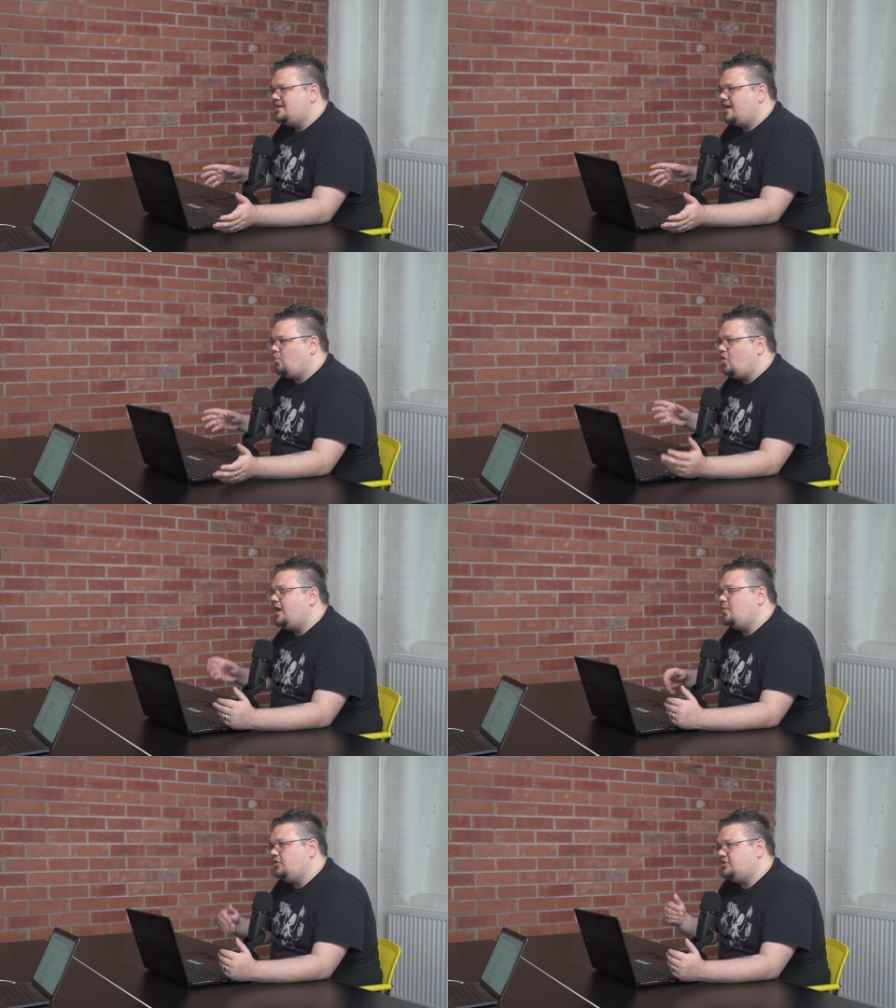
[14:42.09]
And what
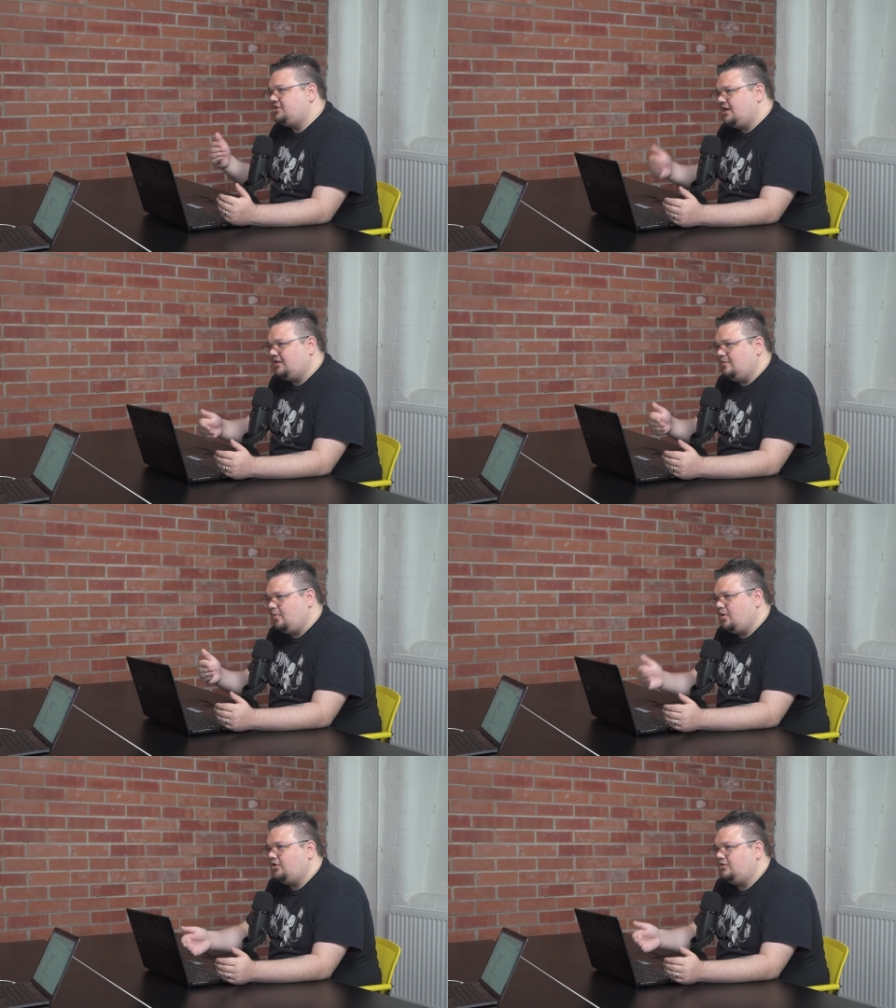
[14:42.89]
I would certainly be
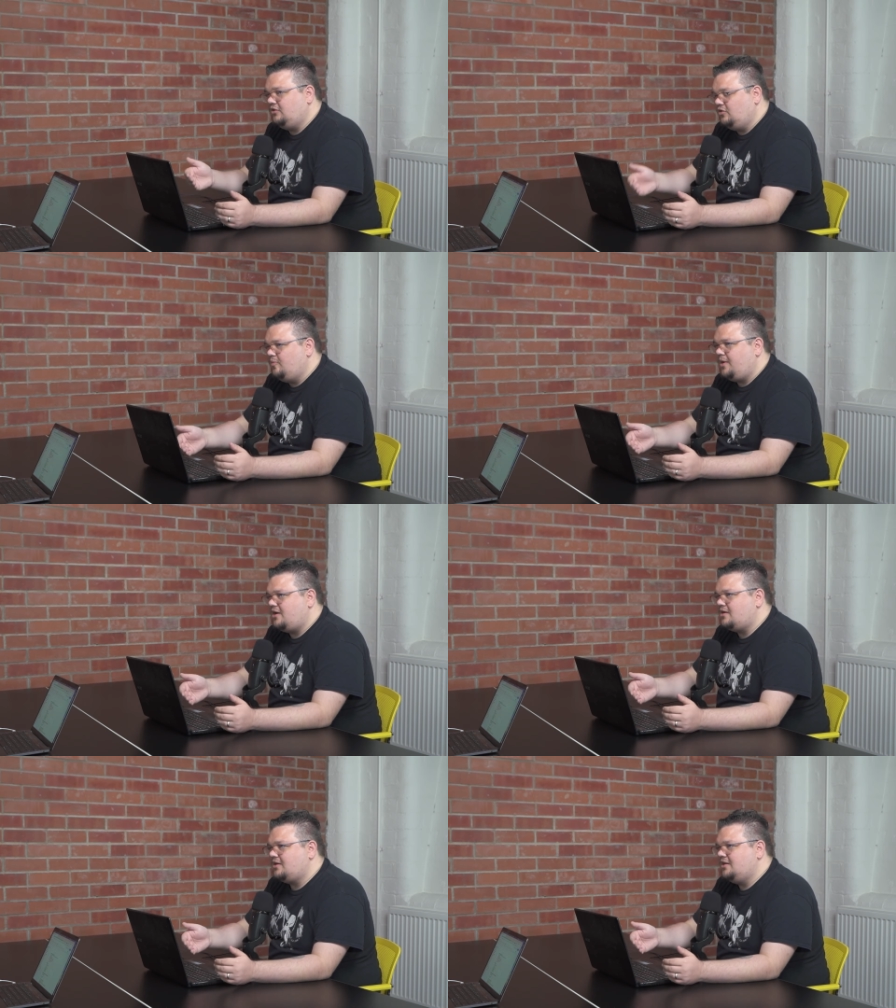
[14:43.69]
willing to do,
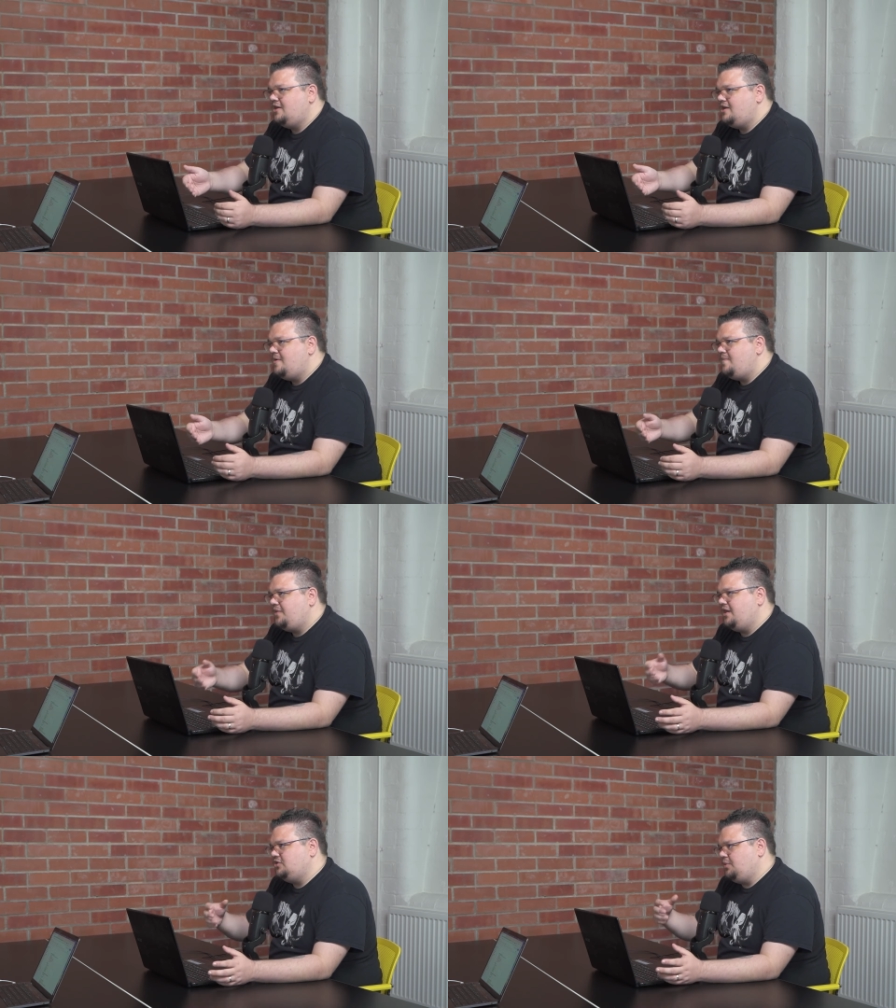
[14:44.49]
Mark,
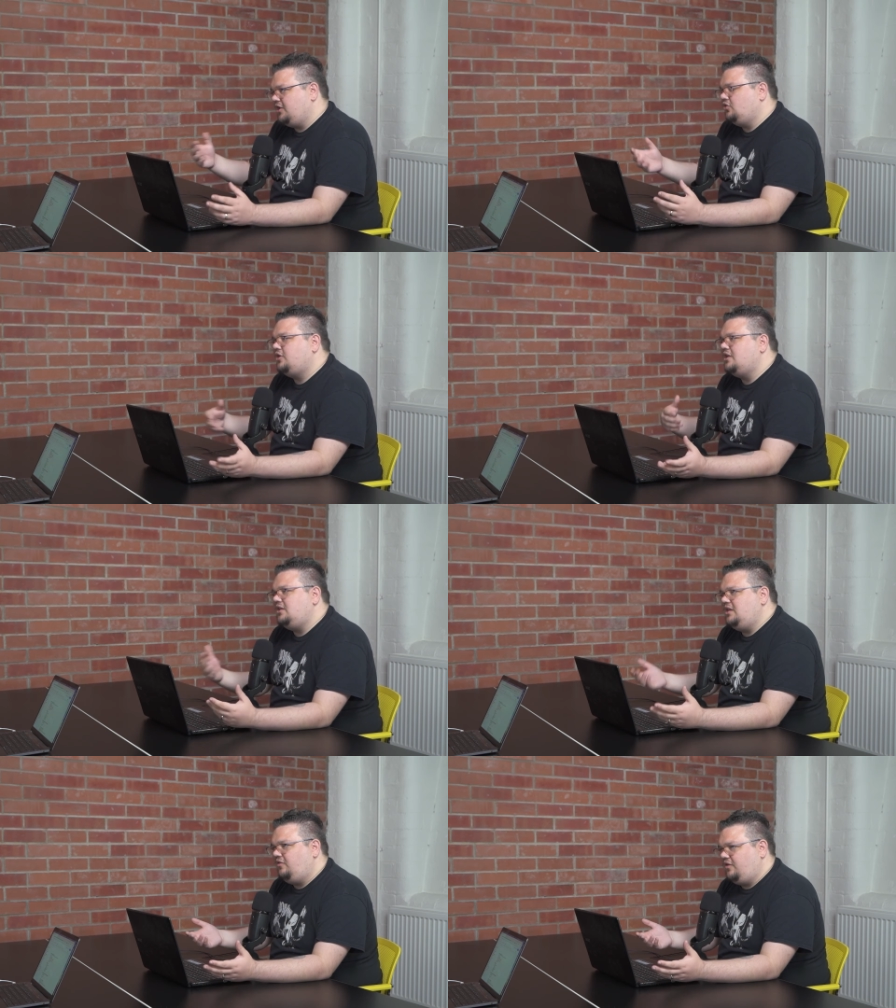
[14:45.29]
is we can look at
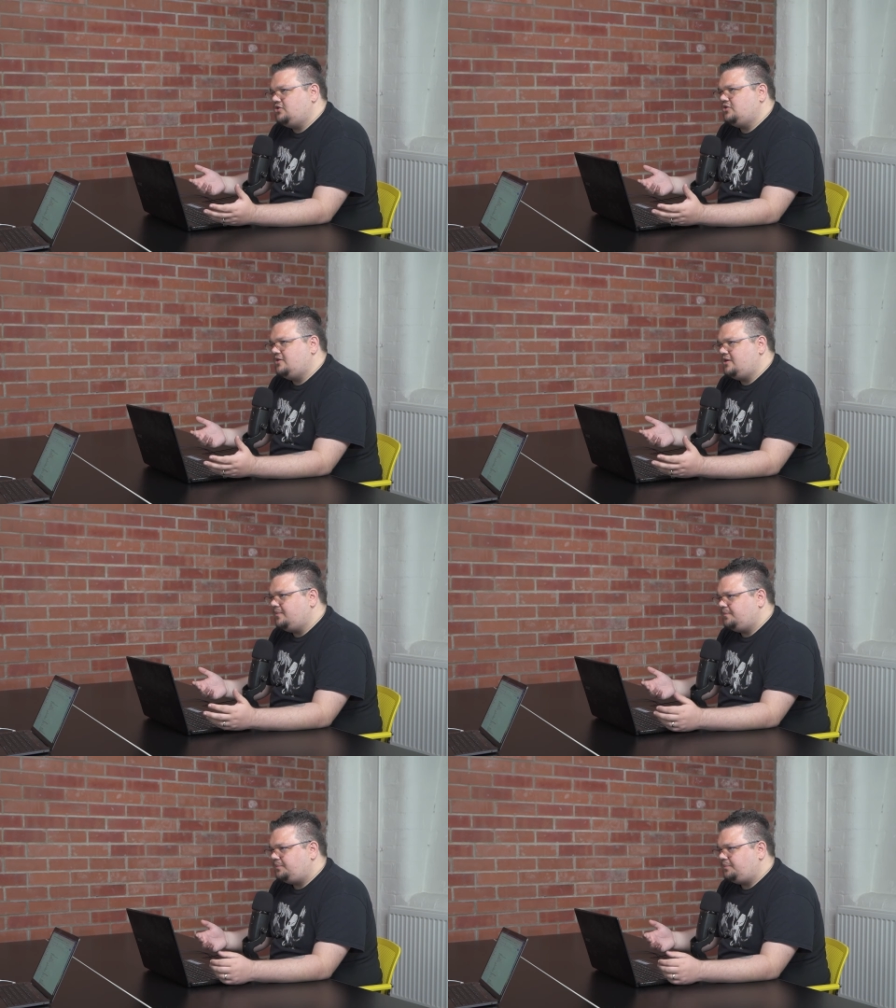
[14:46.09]
de-featuring it.